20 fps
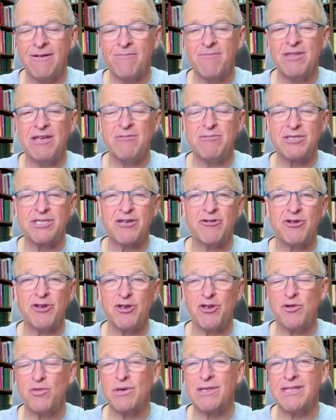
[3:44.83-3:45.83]
He was there to
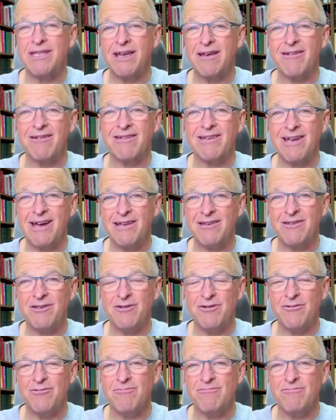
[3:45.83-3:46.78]
do what they could not do.